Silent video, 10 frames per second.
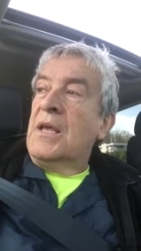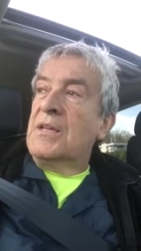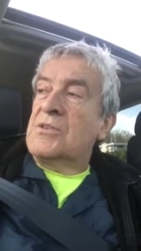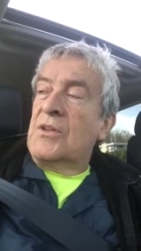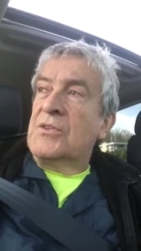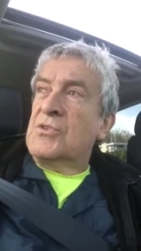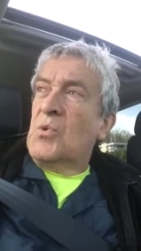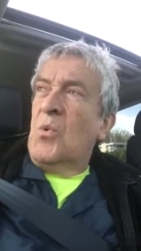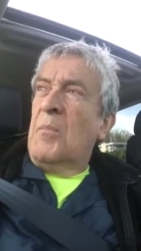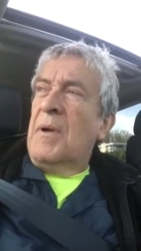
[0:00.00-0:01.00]
gets on the
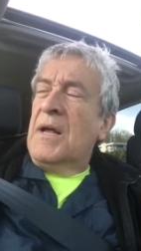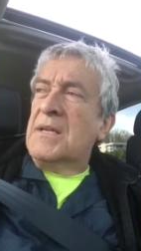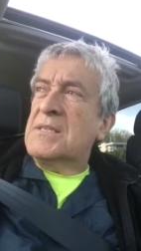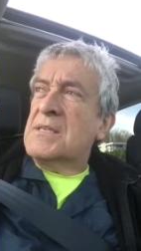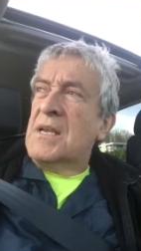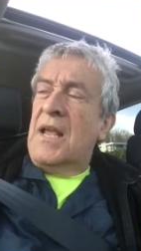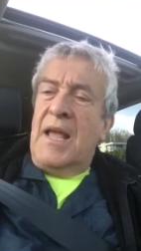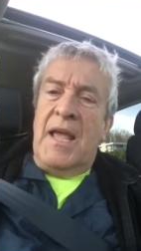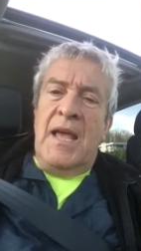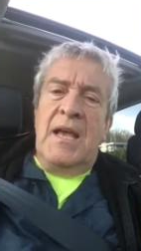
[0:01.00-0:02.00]
school bus,
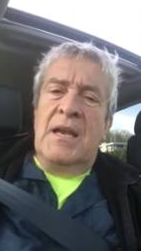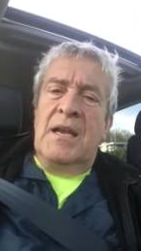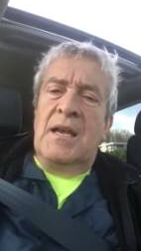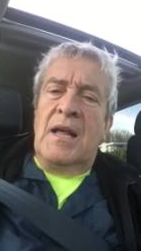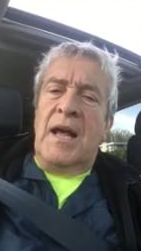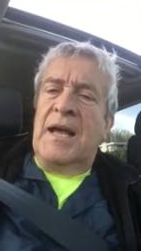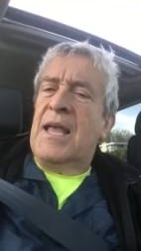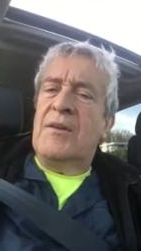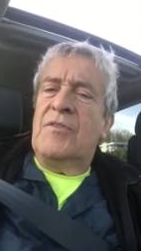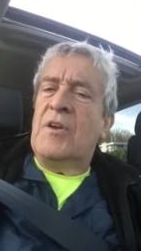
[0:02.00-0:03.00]
and I
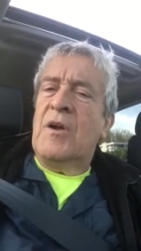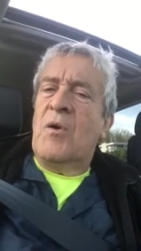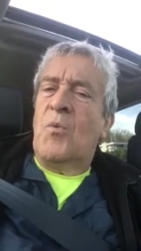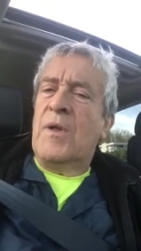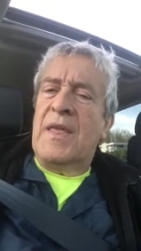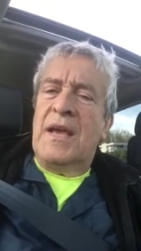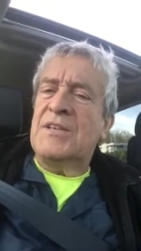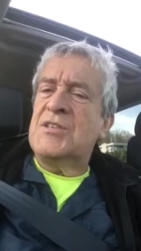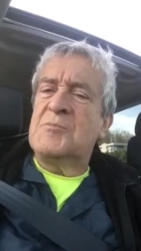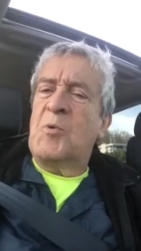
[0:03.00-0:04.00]
can't figure out where the
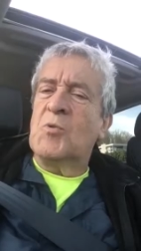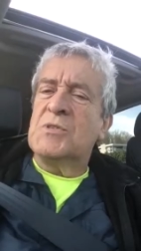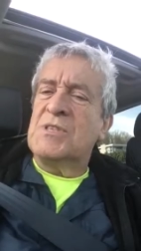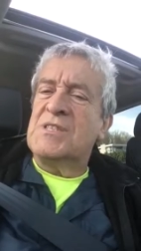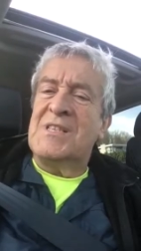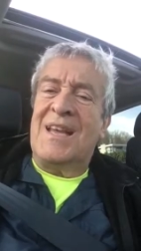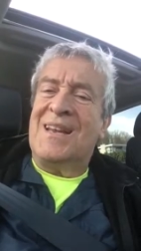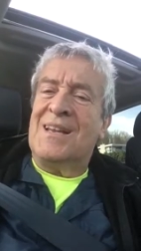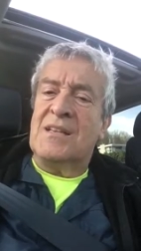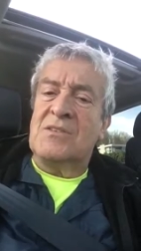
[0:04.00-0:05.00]
heck she's supposed to
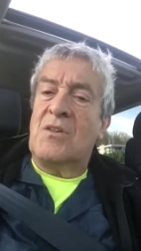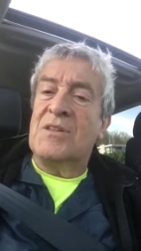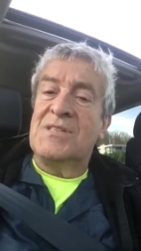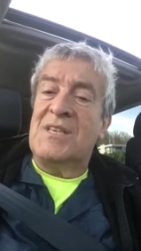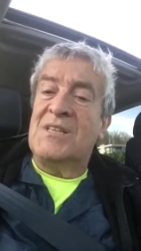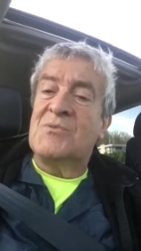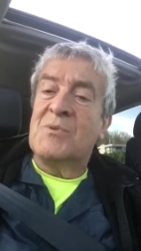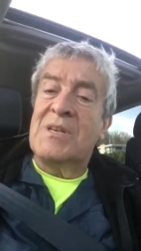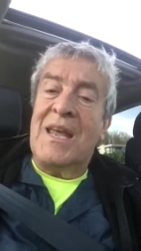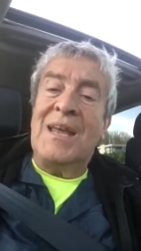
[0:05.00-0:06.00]
sit because all the seats
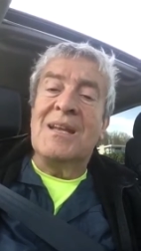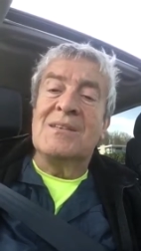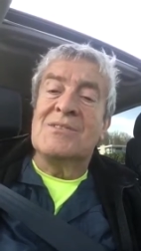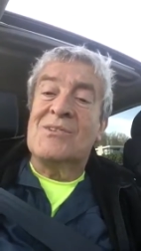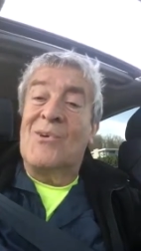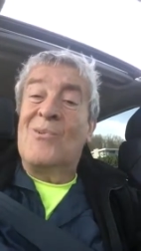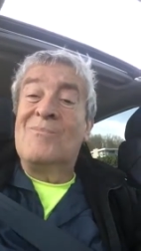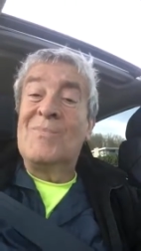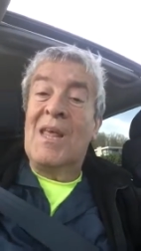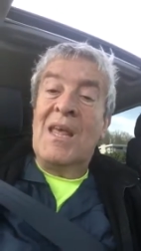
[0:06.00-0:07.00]
were taken.
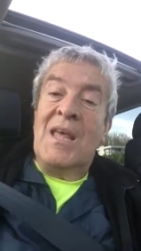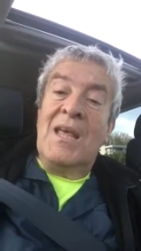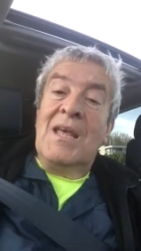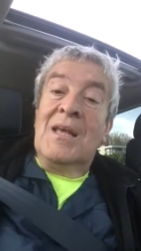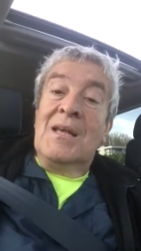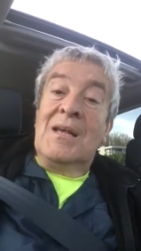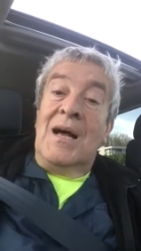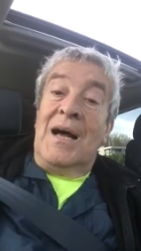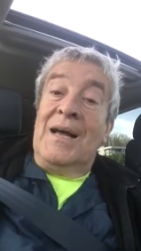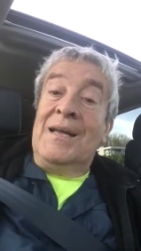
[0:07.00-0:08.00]
So
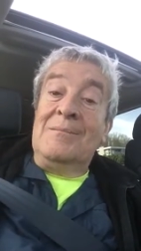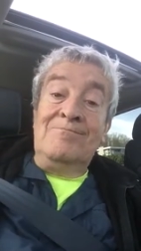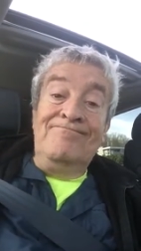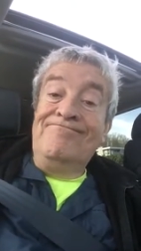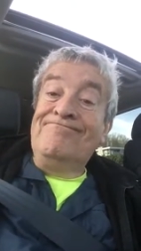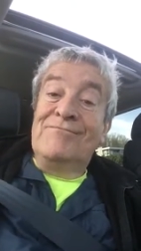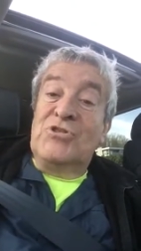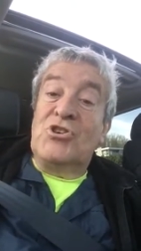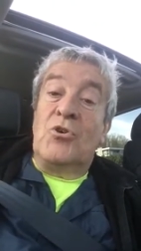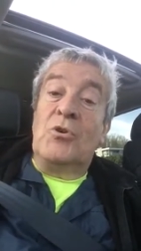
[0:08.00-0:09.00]
I
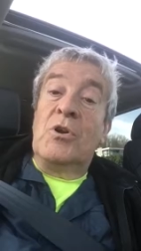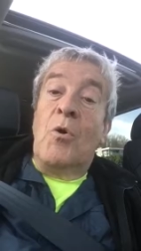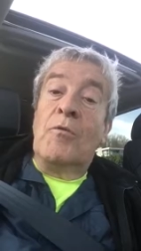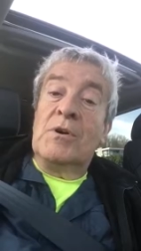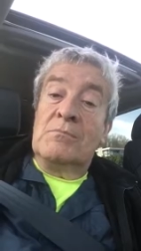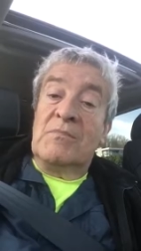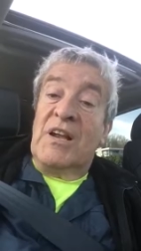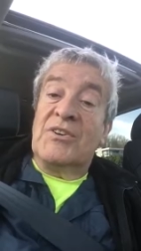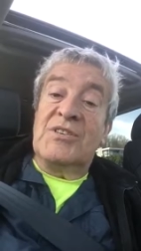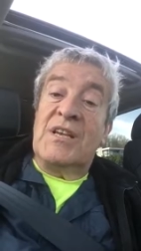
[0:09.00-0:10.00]
scooted over and
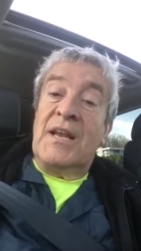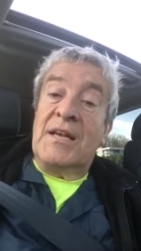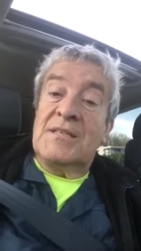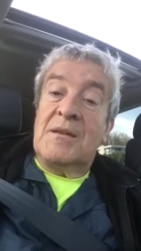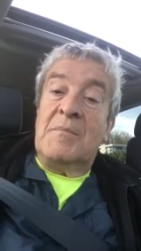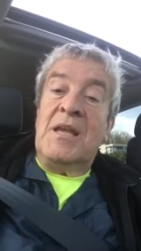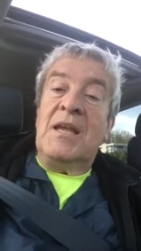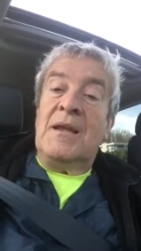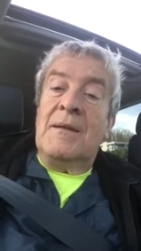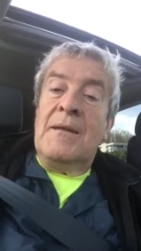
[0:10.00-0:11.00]
let her sit next to me.